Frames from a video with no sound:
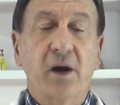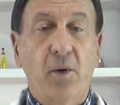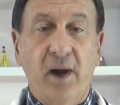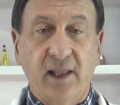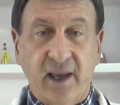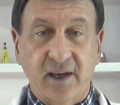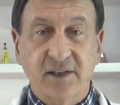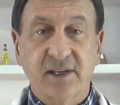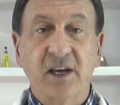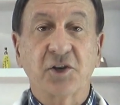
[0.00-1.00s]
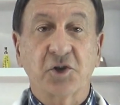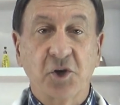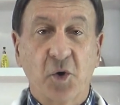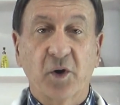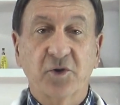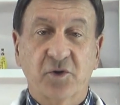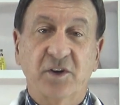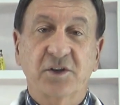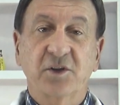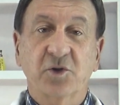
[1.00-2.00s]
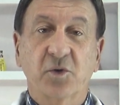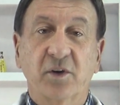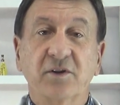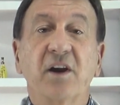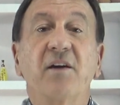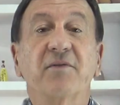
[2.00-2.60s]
O L S is your trusted source